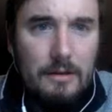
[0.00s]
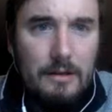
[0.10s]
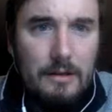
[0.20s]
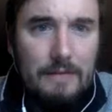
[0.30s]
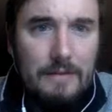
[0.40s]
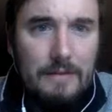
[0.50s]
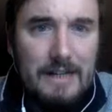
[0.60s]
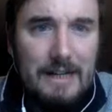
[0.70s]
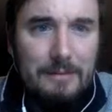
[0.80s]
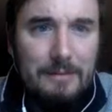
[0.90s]
The Life and
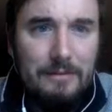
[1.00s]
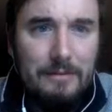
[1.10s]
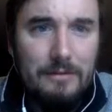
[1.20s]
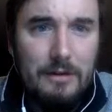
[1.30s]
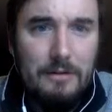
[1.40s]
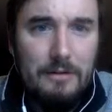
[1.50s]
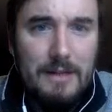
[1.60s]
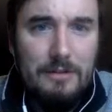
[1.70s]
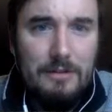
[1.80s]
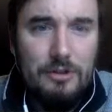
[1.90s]
Times of
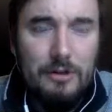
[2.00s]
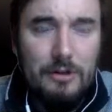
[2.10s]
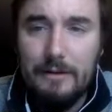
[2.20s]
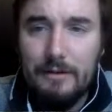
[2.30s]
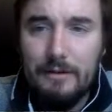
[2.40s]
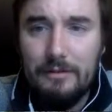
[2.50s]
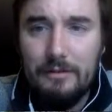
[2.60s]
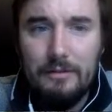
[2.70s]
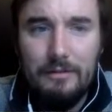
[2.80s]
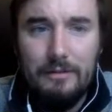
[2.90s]
Long-Dead
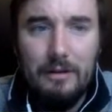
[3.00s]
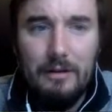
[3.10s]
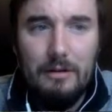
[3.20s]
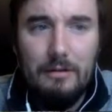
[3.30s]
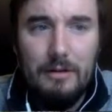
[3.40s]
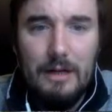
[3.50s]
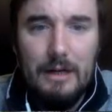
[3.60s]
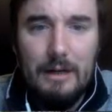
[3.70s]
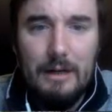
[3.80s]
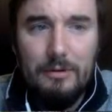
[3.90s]
Sharks. So,
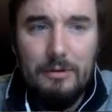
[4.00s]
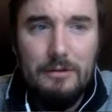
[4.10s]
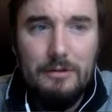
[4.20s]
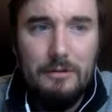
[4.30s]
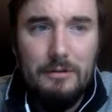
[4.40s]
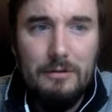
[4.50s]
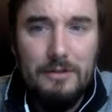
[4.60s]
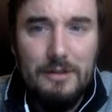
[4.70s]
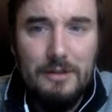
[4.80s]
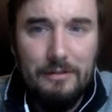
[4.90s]
pretty cool,
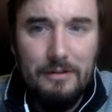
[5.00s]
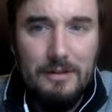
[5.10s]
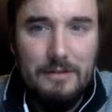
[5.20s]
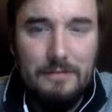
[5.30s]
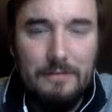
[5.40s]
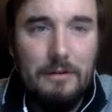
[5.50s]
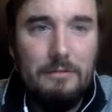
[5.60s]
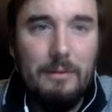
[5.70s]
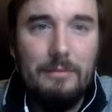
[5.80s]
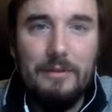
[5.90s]
just devoted
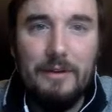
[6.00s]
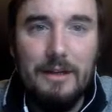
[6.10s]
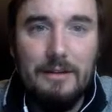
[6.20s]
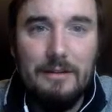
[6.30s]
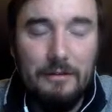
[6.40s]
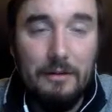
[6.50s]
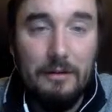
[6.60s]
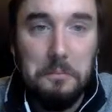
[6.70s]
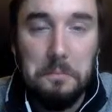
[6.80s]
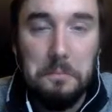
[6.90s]
website.
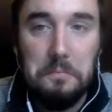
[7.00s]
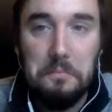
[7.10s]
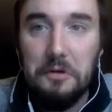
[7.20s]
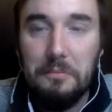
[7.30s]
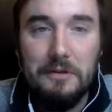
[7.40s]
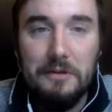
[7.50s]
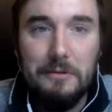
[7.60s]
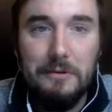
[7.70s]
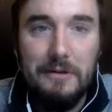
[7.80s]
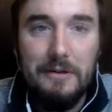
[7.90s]
So, pretty
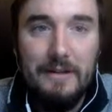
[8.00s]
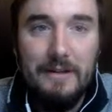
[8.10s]
cool.